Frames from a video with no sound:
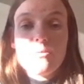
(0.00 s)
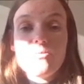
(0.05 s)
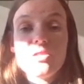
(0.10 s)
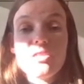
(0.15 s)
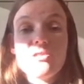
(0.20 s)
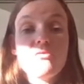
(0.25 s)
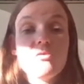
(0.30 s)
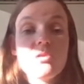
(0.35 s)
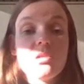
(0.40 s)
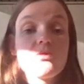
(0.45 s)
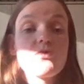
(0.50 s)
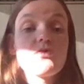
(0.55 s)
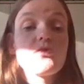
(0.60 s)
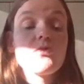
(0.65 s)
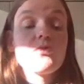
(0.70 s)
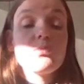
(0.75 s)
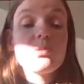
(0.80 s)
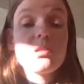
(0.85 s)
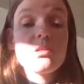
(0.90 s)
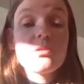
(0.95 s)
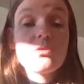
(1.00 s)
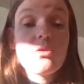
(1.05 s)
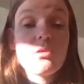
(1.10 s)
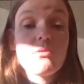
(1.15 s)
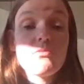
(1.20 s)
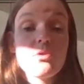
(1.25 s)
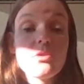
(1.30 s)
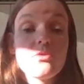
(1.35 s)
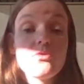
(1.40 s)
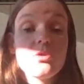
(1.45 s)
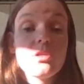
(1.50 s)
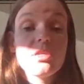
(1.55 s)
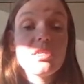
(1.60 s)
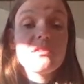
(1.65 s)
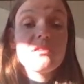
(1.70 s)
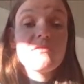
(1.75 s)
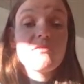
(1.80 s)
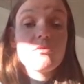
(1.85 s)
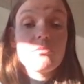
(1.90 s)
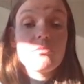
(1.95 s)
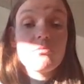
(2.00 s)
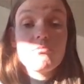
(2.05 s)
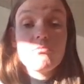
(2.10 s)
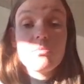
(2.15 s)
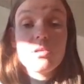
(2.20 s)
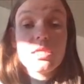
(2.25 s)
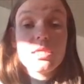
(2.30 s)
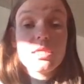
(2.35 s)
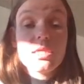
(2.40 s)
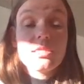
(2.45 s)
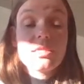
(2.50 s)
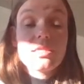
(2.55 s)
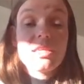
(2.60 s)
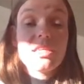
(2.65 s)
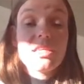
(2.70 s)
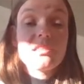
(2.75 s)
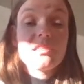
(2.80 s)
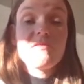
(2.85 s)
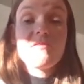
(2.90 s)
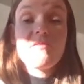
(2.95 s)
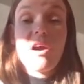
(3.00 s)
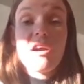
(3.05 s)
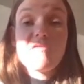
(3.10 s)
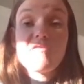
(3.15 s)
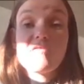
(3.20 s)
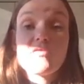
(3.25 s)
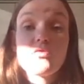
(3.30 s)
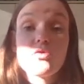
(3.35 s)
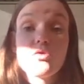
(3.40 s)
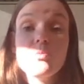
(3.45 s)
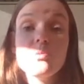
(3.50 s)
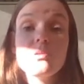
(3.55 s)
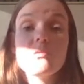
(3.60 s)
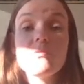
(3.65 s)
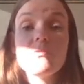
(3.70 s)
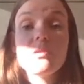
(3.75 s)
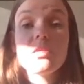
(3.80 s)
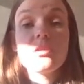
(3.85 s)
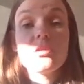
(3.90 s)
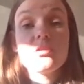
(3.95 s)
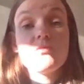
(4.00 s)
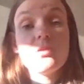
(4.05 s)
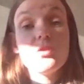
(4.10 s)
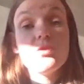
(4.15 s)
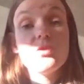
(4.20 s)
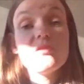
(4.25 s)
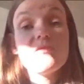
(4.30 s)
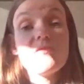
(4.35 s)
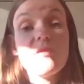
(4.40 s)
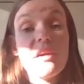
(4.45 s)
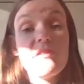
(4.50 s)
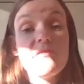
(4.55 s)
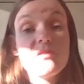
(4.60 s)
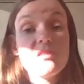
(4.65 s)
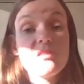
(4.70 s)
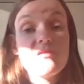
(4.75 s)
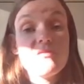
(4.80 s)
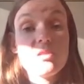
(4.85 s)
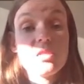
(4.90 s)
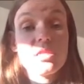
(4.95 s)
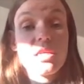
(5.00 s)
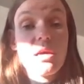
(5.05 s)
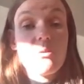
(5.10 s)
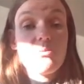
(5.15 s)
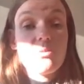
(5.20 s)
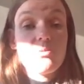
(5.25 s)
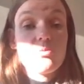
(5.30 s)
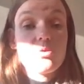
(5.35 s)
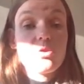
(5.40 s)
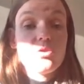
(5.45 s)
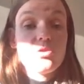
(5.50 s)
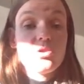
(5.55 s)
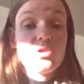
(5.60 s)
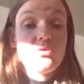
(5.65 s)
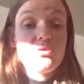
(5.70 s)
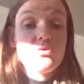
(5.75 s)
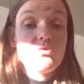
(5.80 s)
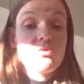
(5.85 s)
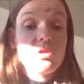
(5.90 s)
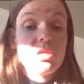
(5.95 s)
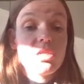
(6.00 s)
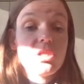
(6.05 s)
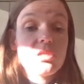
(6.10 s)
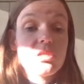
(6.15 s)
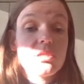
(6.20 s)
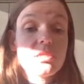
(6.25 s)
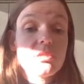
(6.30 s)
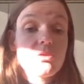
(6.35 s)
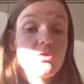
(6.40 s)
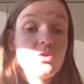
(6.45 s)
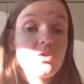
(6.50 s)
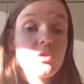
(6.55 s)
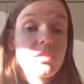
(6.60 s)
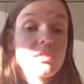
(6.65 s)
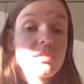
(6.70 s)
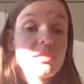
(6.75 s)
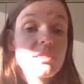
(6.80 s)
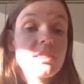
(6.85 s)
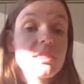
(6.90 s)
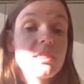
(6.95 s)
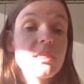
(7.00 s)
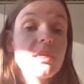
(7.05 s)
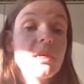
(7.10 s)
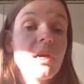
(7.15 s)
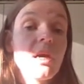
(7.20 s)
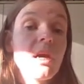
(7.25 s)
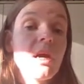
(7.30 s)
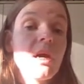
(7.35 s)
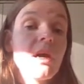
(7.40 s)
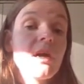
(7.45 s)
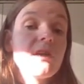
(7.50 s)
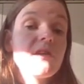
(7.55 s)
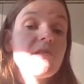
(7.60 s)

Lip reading: different groups. So it will do this for, in this case, 5 groups, because we used 5 different cadmium concentrations. So you can see the